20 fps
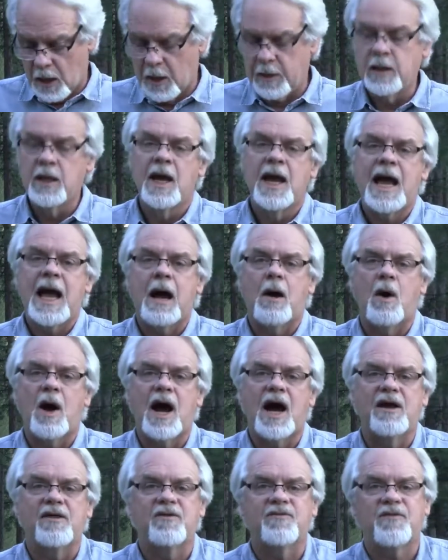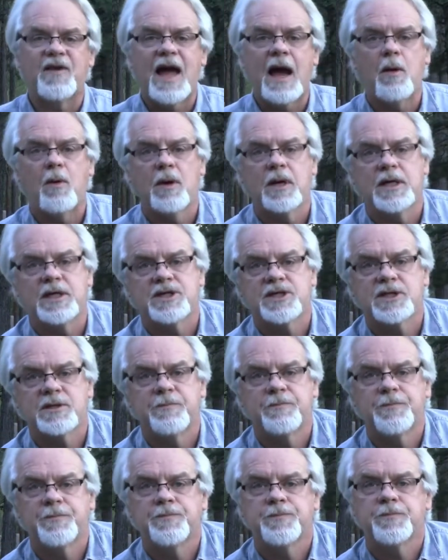on how high the flower is.